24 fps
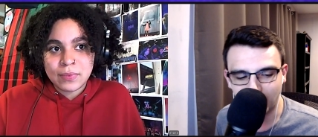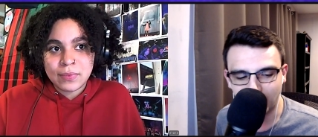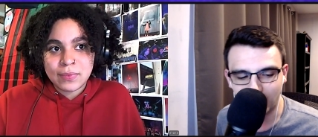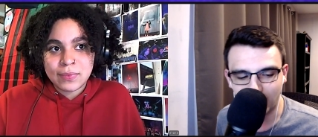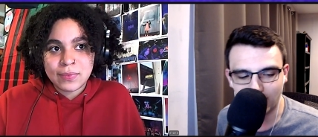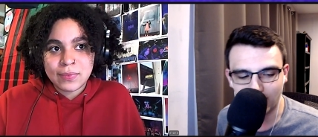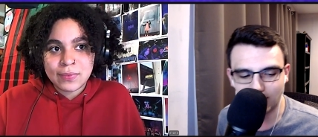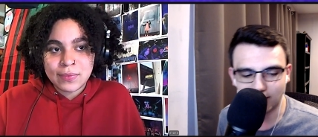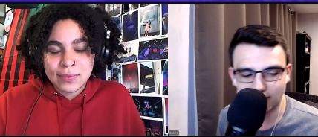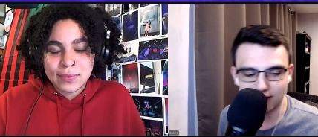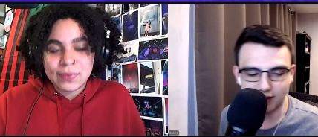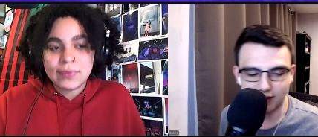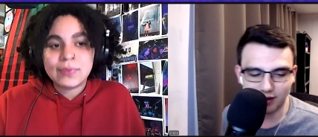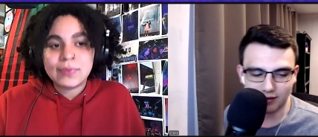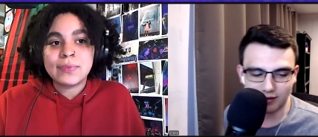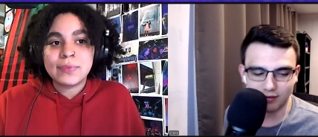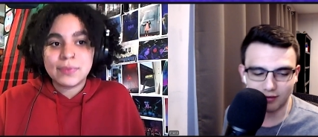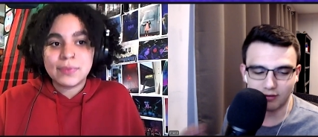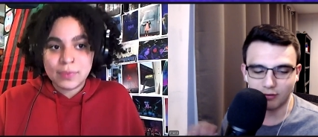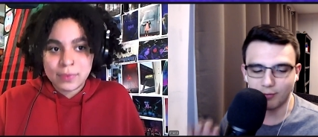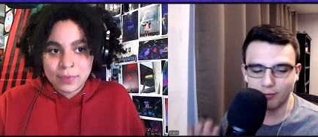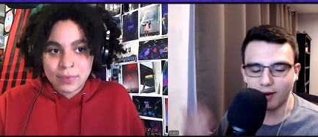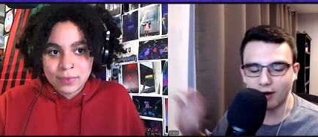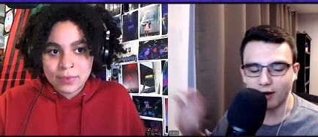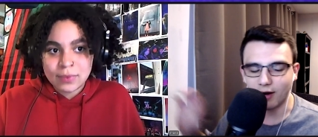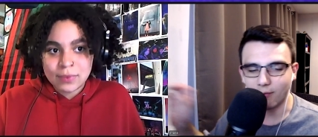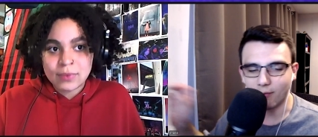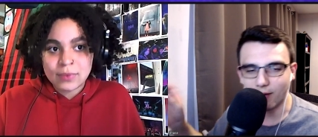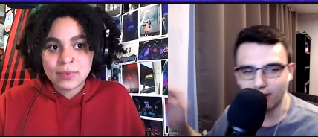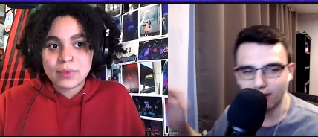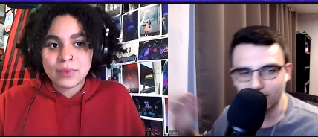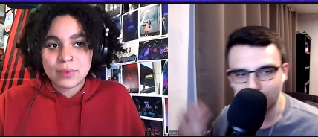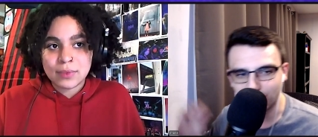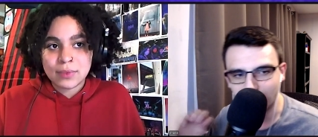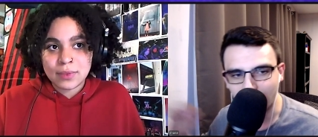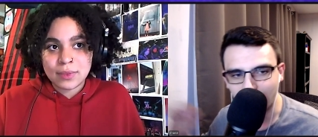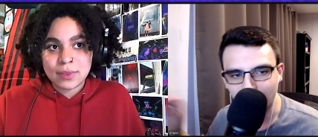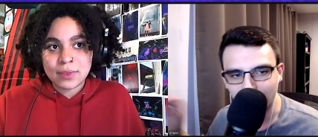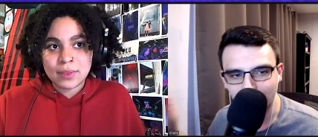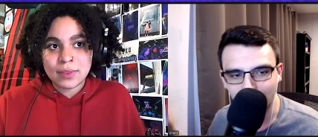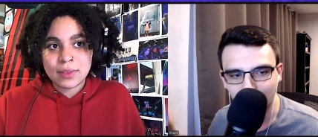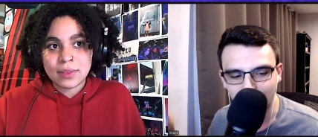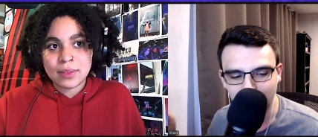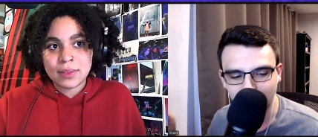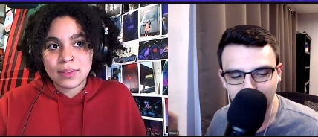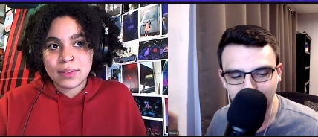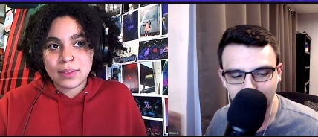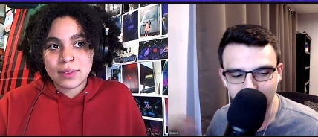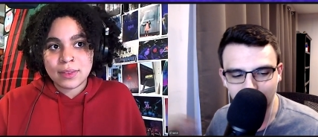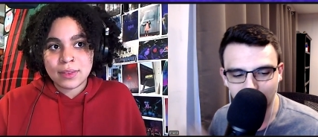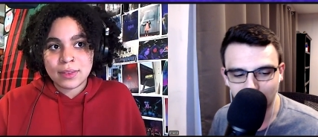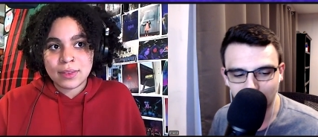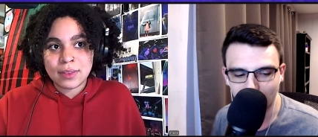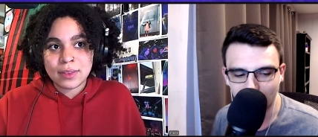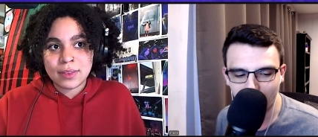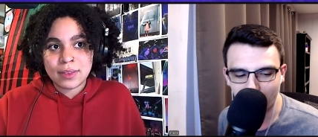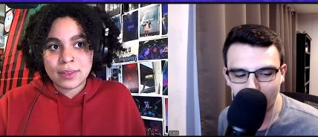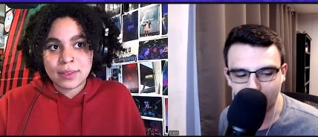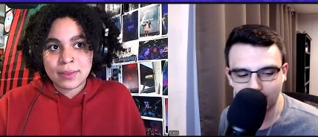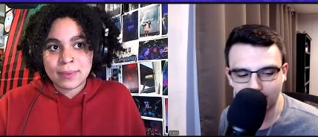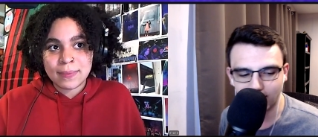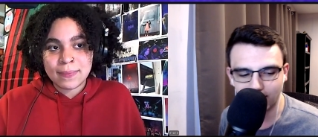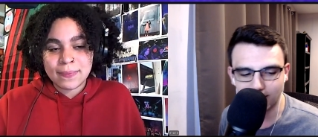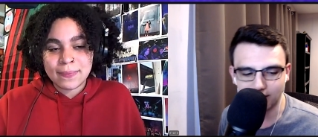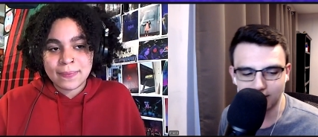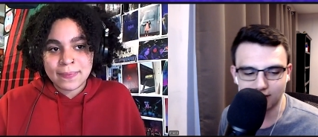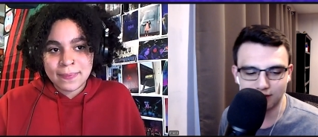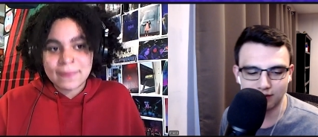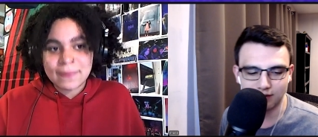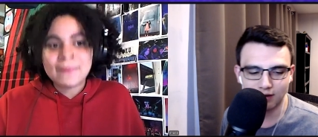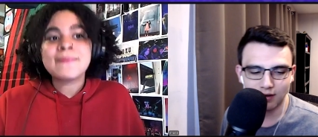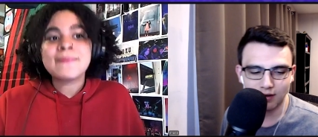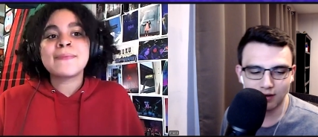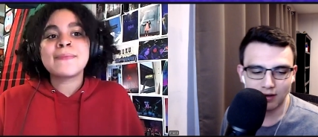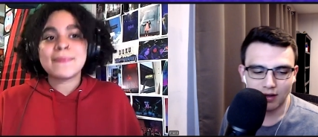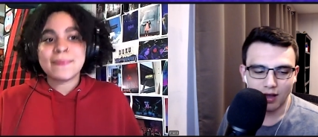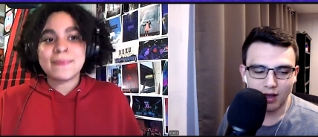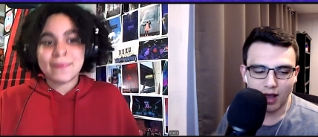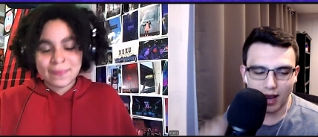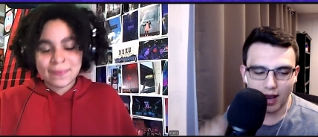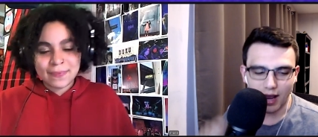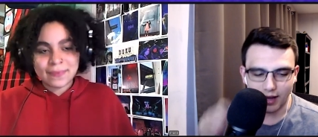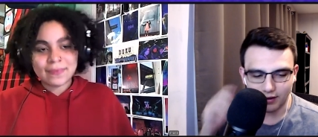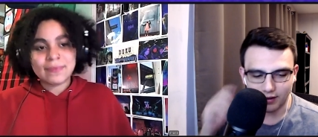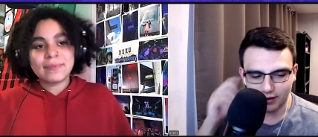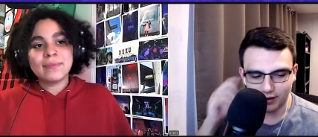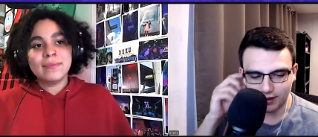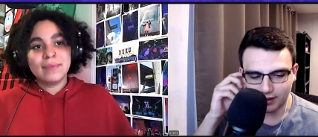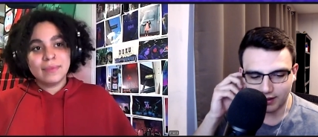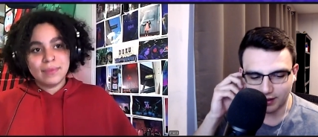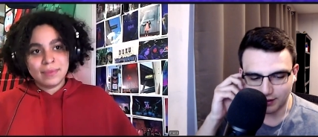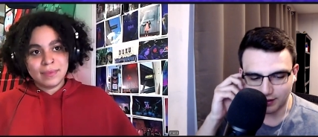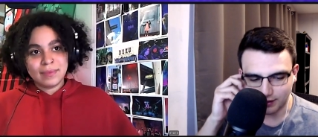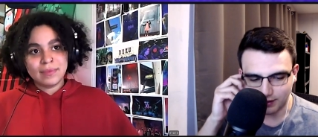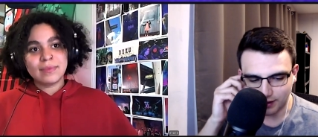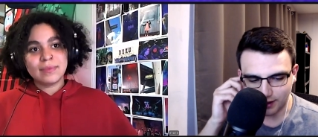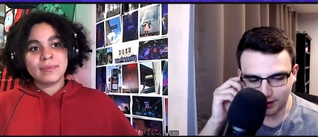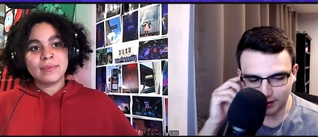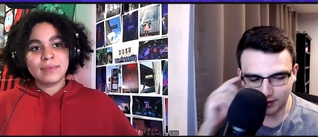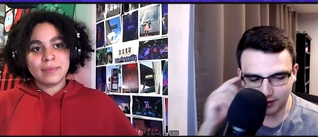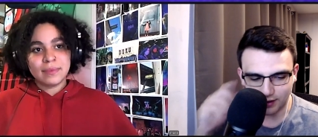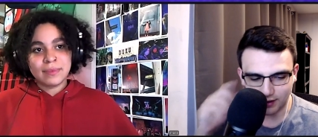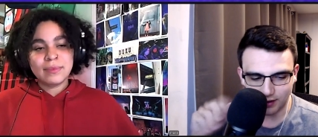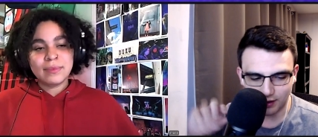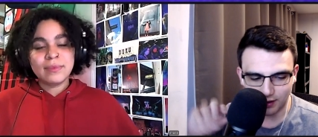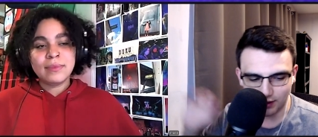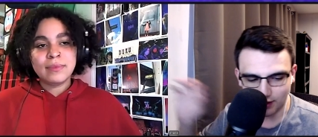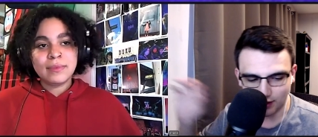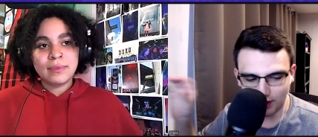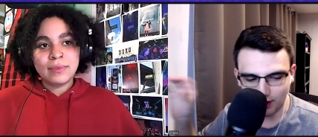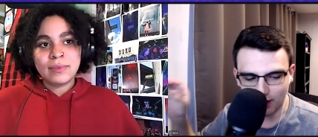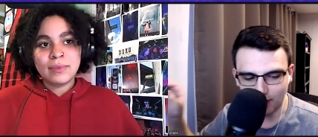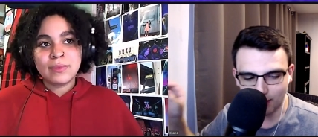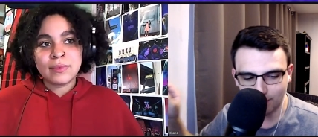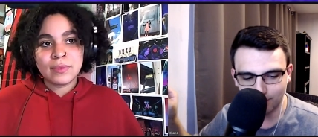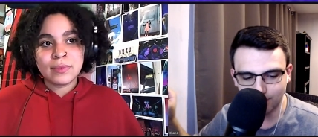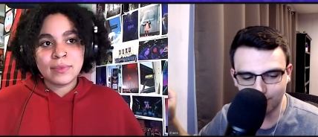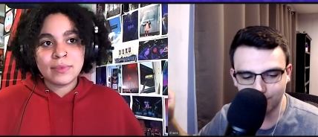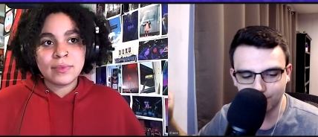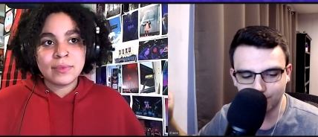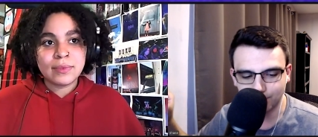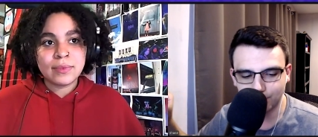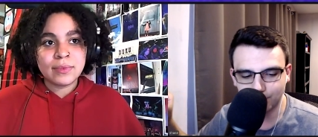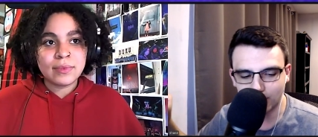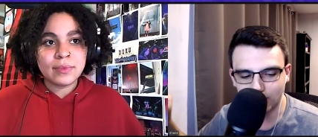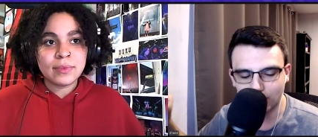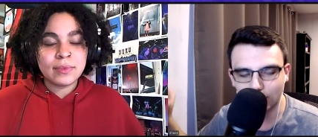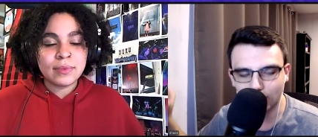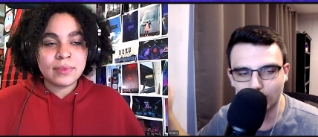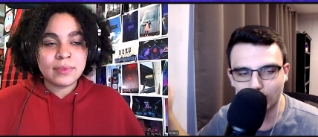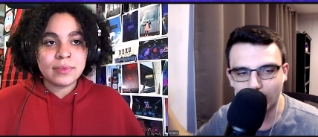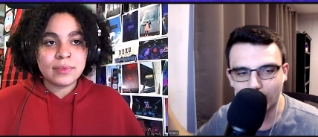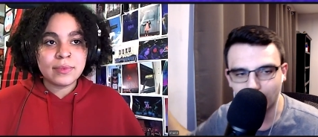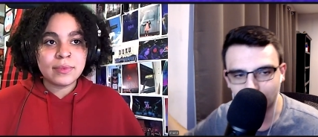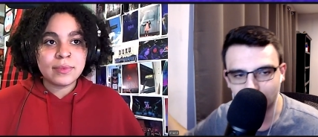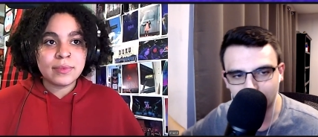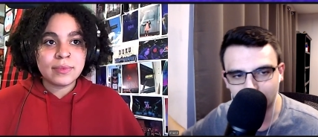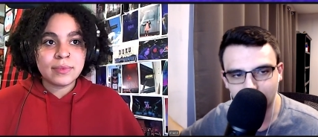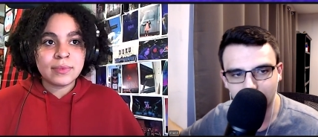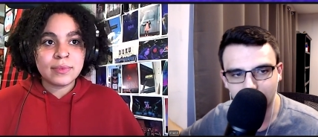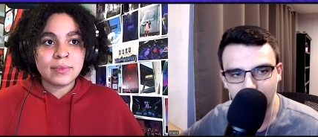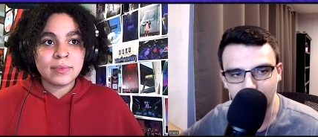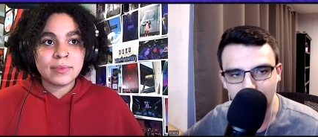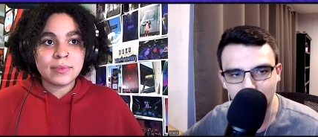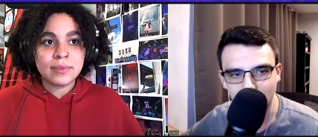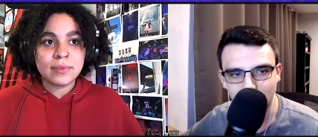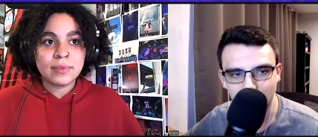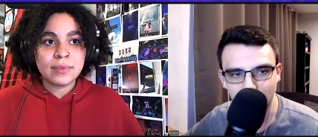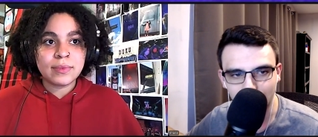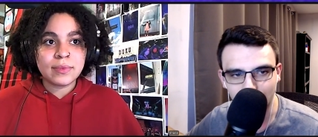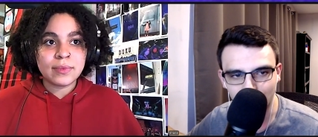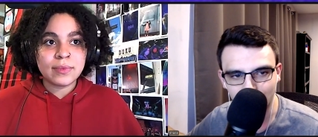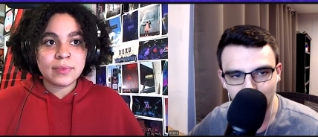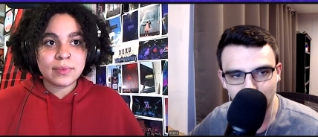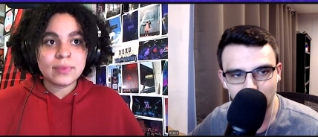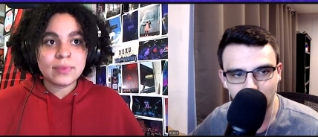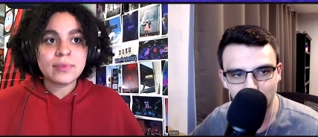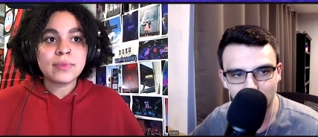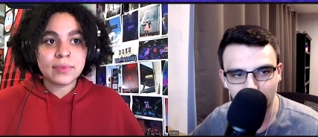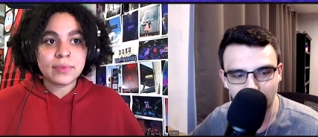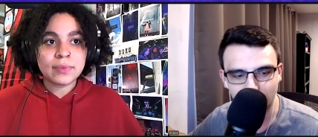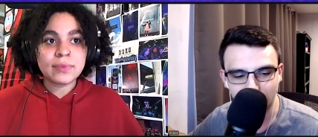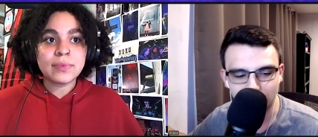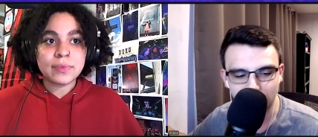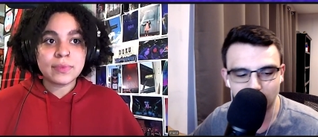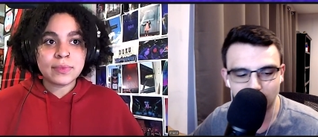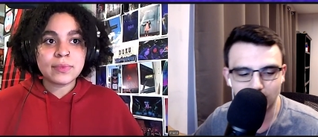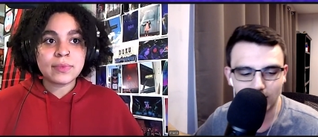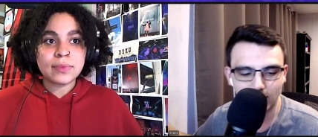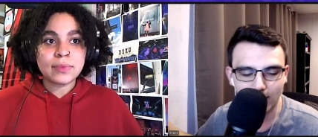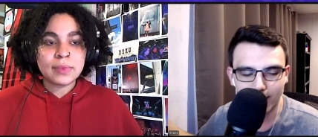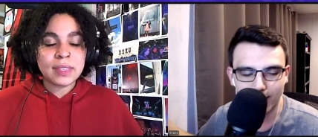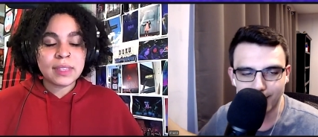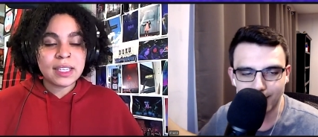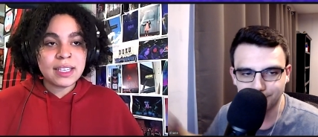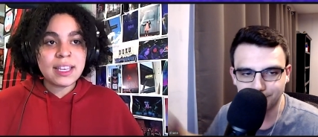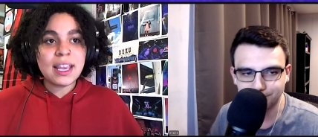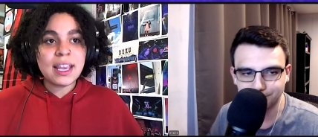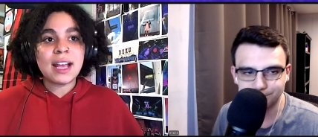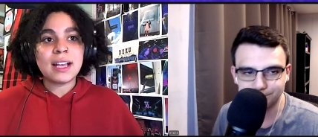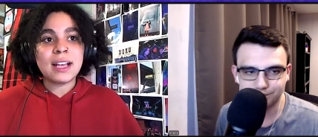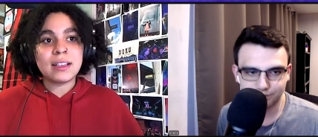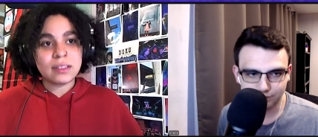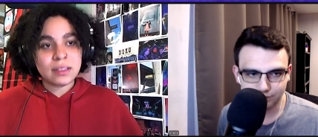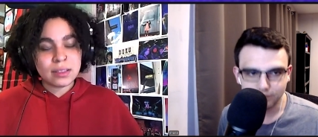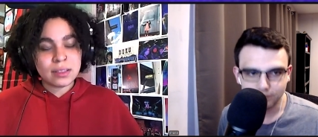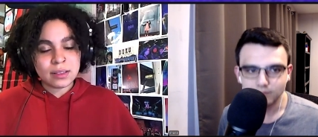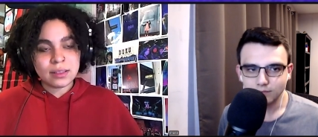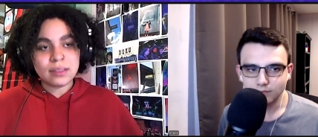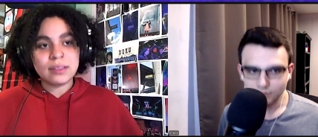Speaker 1: and it's inspired by the plot points that are highlighted highlighted like uh, um, throughout each hero's journey. Um,
Speaker 2: yes.